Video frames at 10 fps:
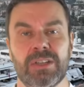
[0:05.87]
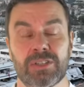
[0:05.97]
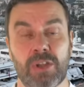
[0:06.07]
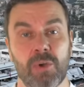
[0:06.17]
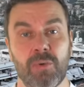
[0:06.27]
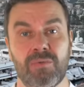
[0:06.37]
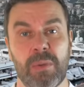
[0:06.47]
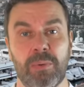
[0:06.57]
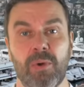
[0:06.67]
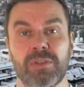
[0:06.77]
So
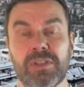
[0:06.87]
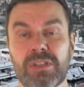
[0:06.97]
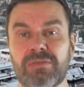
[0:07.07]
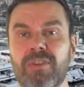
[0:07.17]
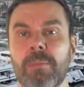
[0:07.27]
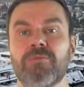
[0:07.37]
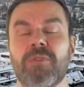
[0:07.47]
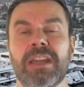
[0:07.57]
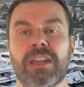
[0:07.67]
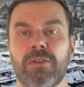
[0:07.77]
reporters from
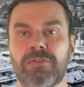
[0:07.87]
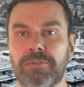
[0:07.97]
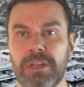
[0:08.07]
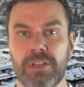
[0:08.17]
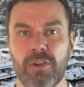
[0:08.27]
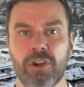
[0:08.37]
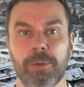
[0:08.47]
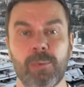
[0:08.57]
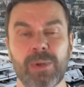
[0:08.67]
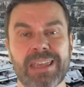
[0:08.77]
Radio Free
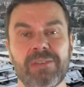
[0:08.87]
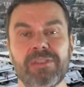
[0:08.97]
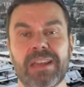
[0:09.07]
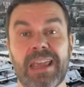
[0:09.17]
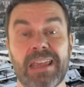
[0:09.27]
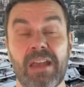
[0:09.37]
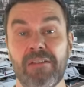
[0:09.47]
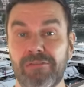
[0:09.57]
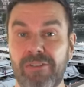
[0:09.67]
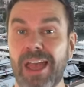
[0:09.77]
Europe were given a
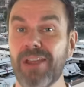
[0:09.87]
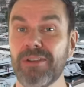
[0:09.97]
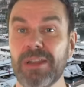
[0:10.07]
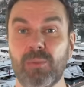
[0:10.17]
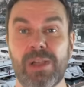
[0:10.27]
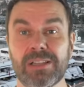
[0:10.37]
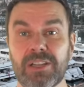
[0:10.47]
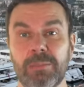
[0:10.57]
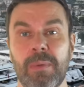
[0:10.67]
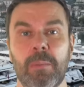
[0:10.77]
fiery
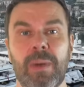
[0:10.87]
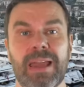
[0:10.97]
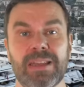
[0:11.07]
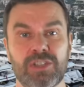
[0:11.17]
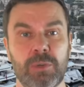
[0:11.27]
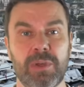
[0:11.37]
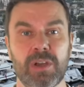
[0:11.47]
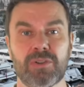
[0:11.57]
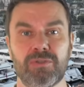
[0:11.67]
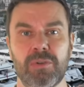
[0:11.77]
welcome by a
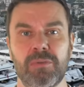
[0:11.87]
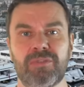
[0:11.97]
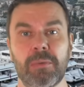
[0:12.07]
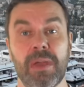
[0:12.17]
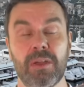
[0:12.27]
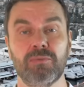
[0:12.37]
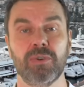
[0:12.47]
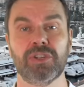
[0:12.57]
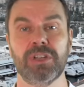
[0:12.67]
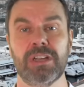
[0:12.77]
SuperYacht crew from a
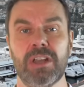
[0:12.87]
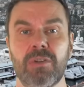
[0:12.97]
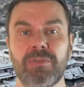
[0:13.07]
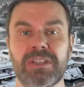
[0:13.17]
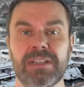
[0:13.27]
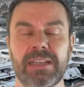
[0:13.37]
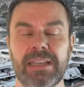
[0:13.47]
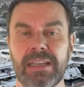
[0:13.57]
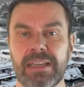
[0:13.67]
Russian yacht recently.